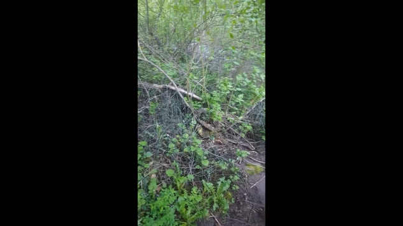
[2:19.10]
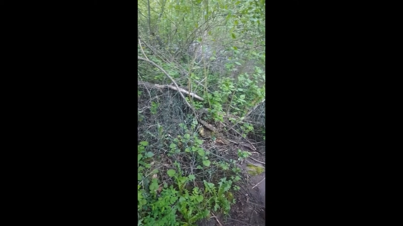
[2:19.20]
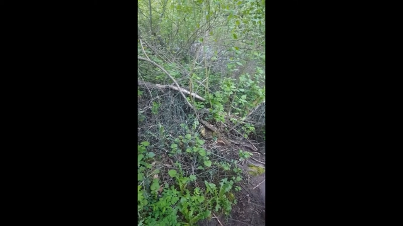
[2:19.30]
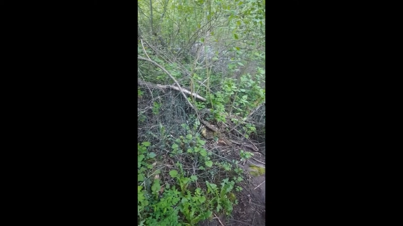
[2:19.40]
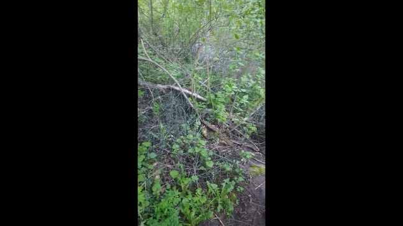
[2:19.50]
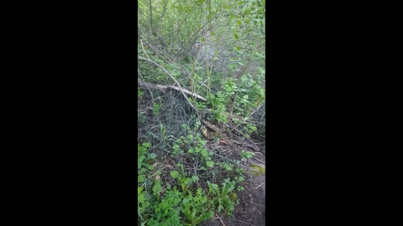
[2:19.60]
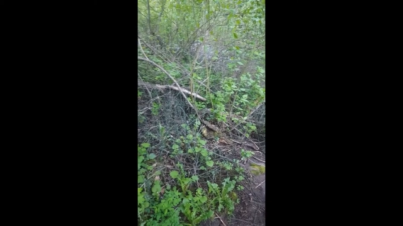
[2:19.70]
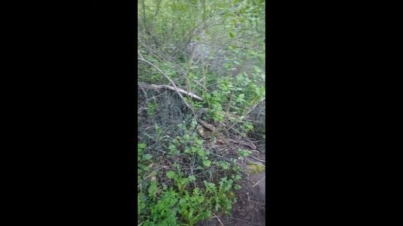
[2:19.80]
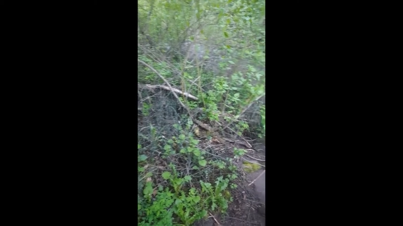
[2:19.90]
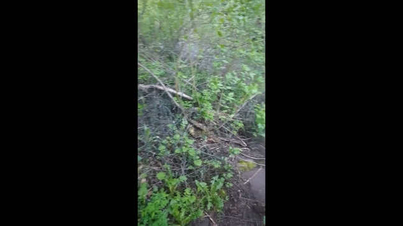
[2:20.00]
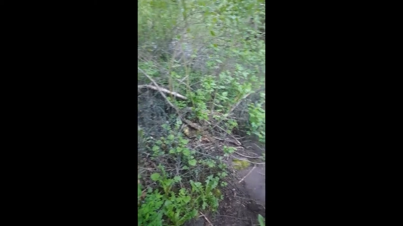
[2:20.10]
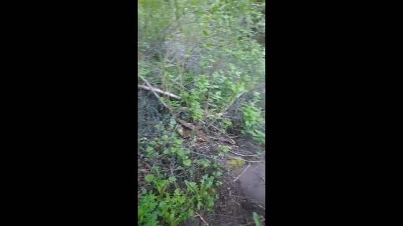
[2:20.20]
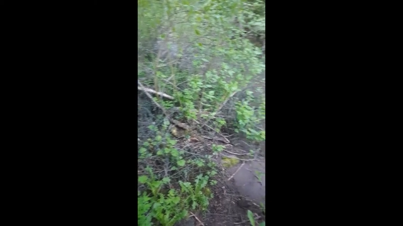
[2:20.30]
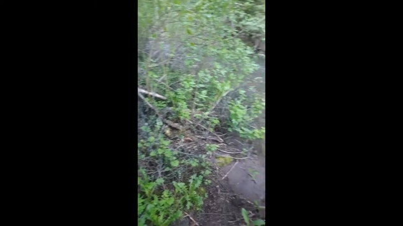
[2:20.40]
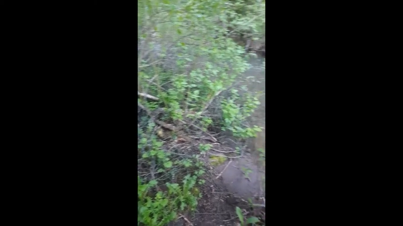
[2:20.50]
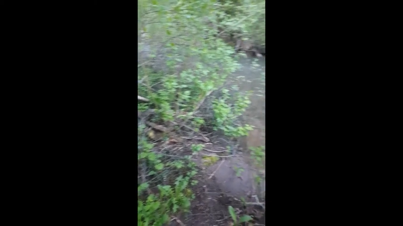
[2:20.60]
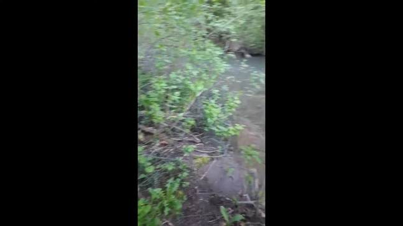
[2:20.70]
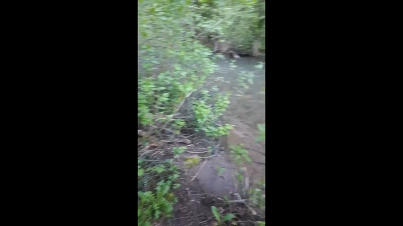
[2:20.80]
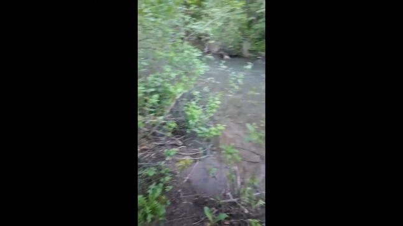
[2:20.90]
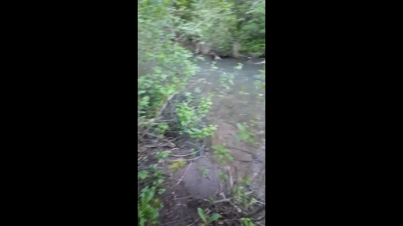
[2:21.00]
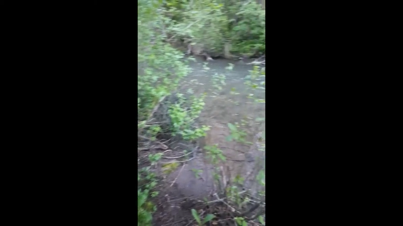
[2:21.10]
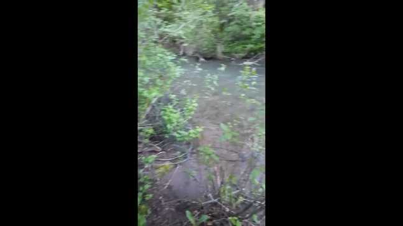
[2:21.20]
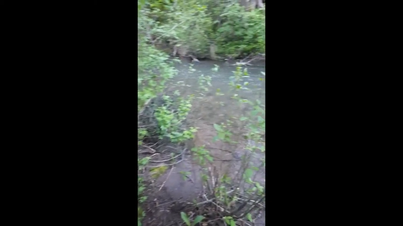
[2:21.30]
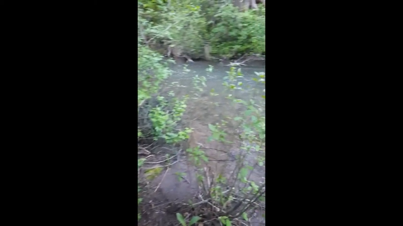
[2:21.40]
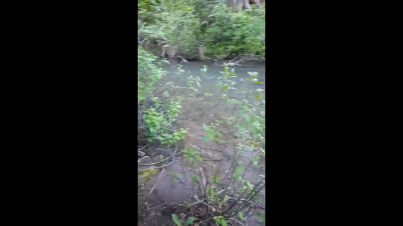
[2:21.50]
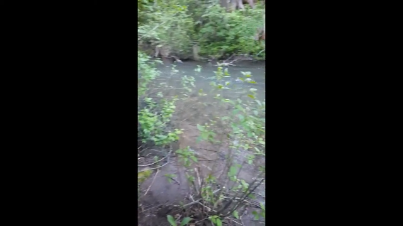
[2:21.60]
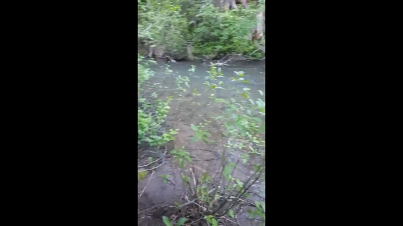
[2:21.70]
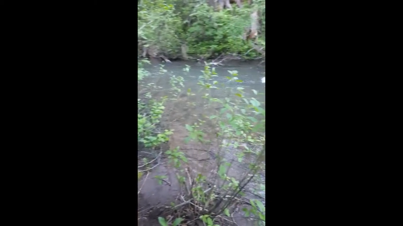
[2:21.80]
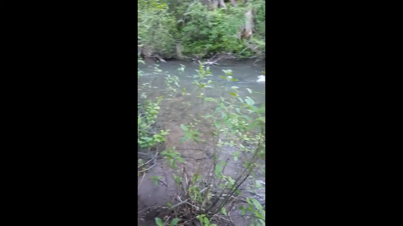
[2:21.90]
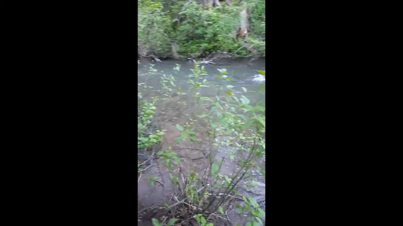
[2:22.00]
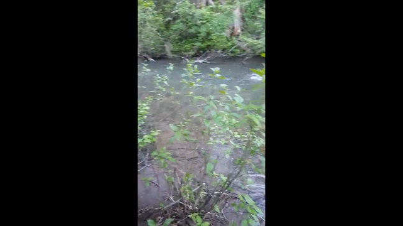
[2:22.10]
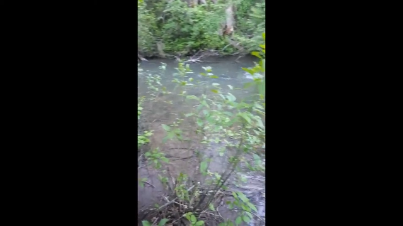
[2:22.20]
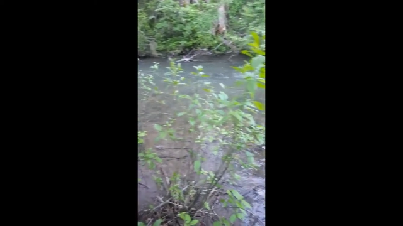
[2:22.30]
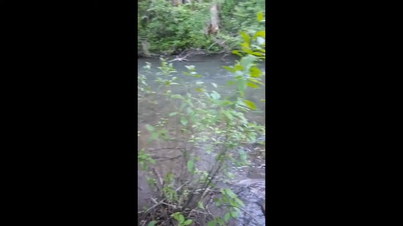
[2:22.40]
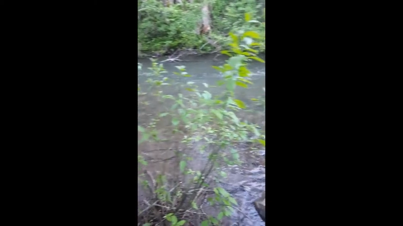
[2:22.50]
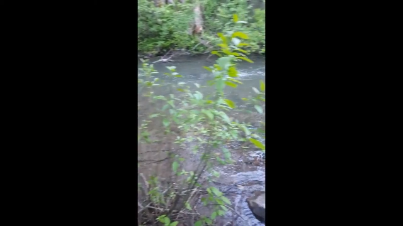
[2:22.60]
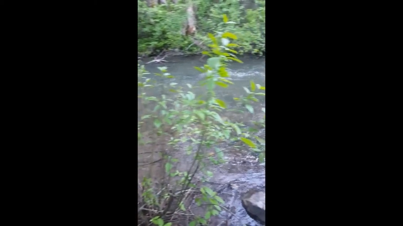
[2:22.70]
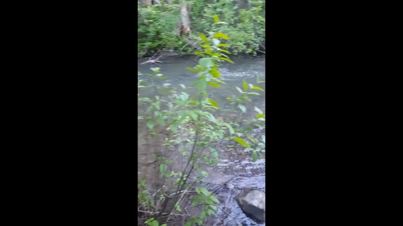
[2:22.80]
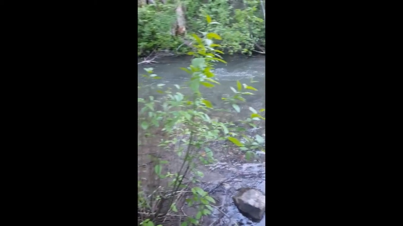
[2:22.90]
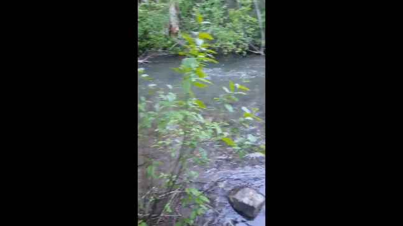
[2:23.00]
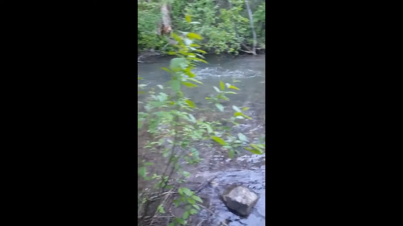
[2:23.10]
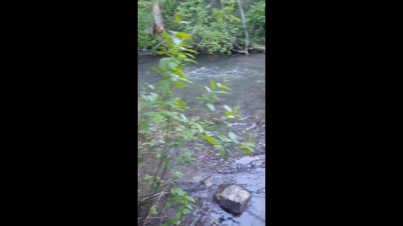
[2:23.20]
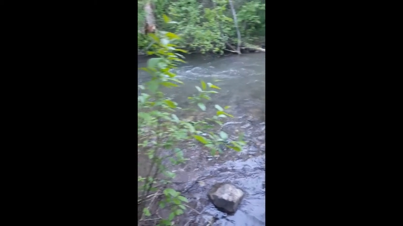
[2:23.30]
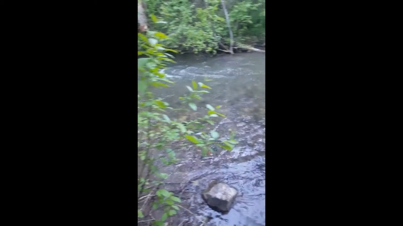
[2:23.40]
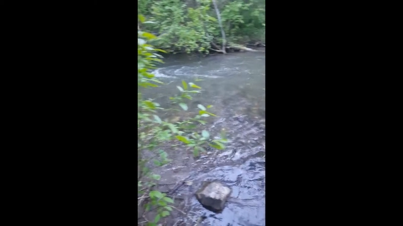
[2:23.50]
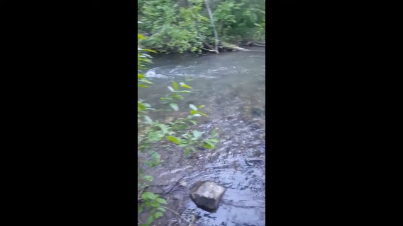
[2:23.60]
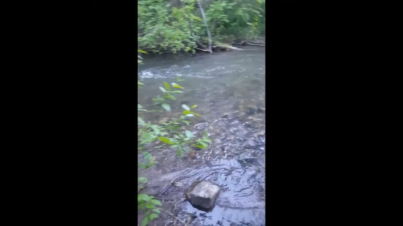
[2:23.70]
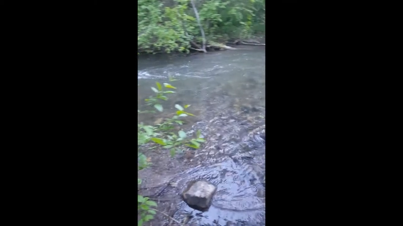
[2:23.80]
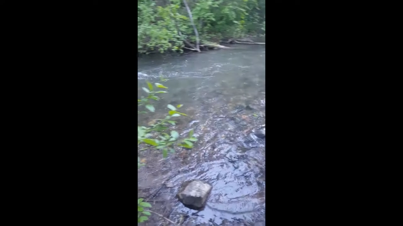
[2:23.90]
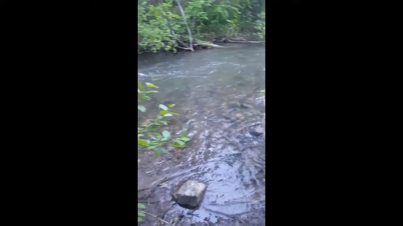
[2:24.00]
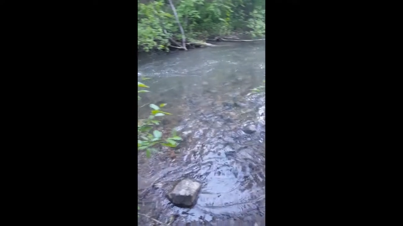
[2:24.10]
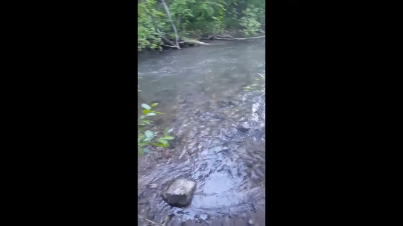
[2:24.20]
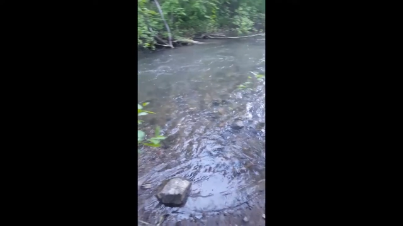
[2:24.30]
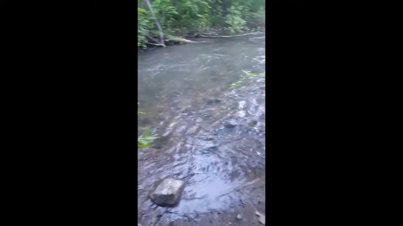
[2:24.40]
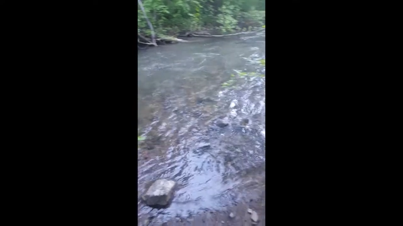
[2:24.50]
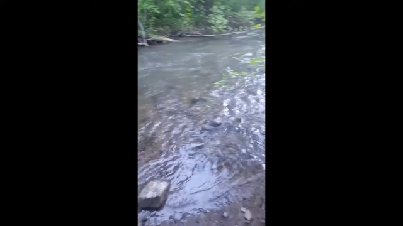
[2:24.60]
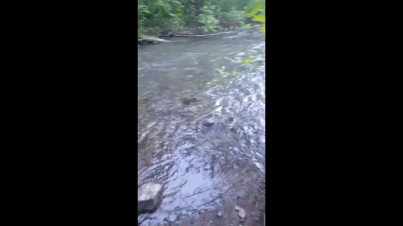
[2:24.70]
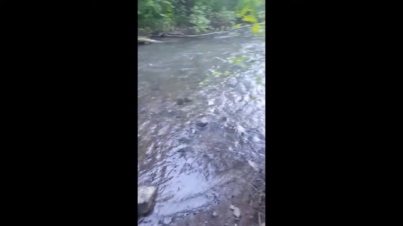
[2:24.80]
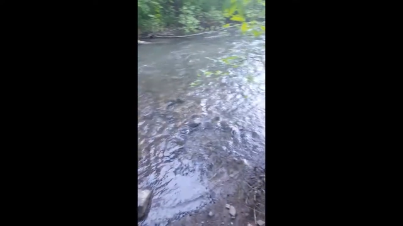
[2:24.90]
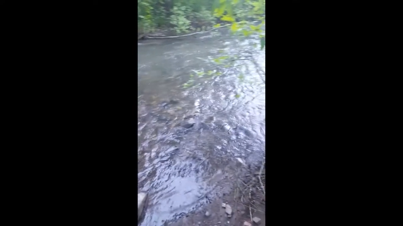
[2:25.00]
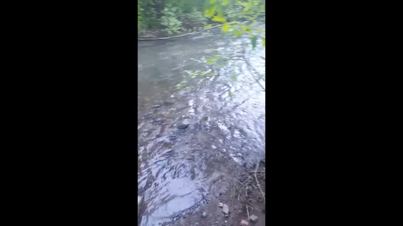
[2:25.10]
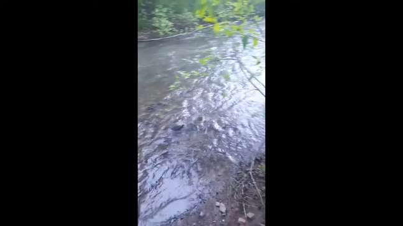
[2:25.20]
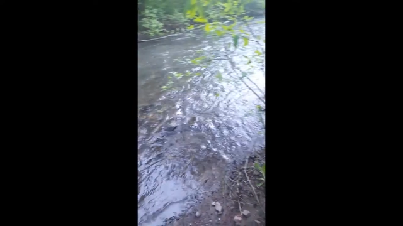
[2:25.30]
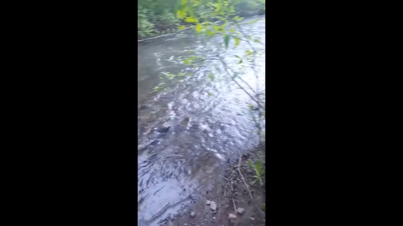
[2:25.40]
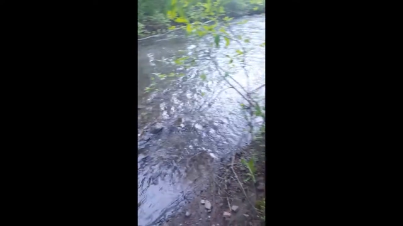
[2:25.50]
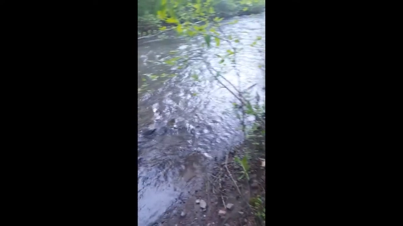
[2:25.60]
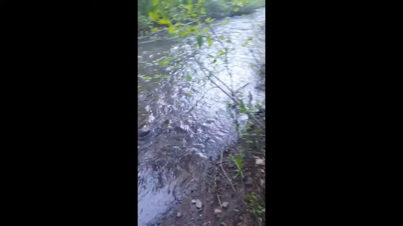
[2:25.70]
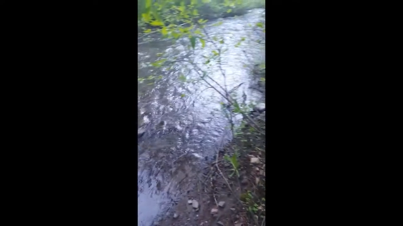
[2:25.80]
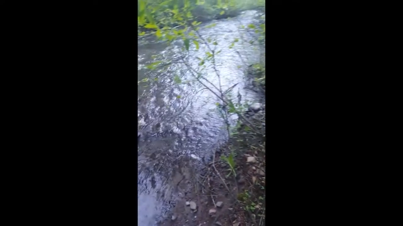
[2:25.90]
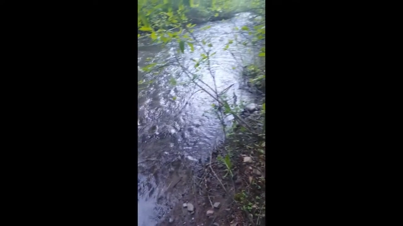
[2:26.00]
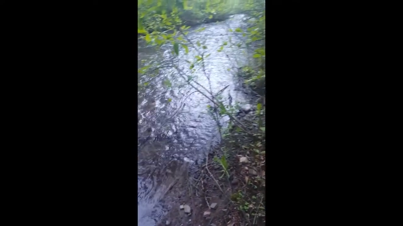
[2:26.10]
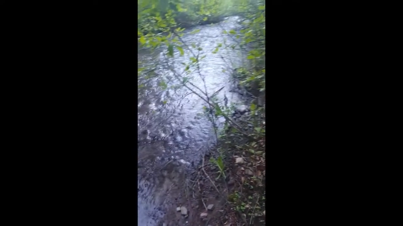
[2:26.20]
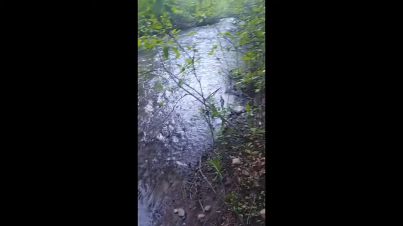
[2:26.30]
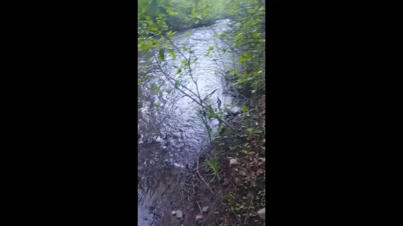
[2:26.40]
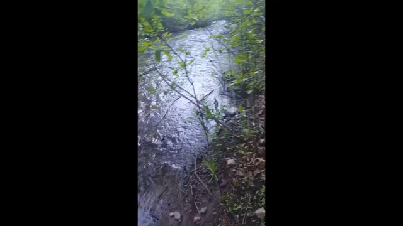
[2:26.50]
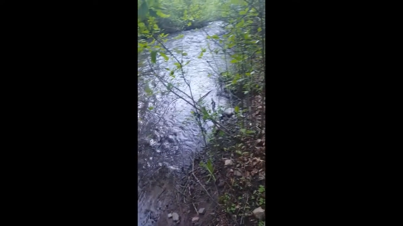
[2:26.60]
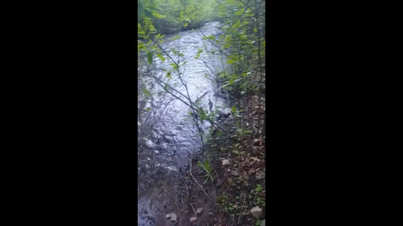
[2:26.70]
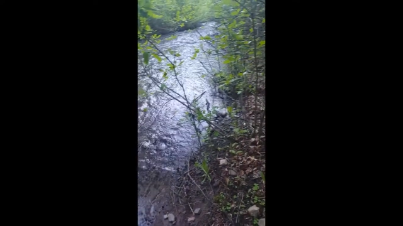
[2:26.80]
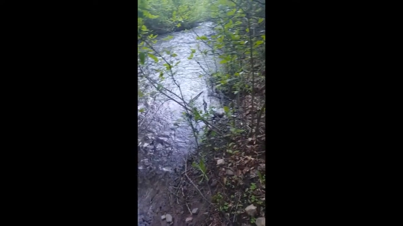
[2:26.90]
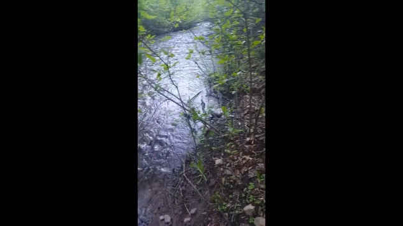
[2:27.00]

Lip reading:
[unreadable: no face in view]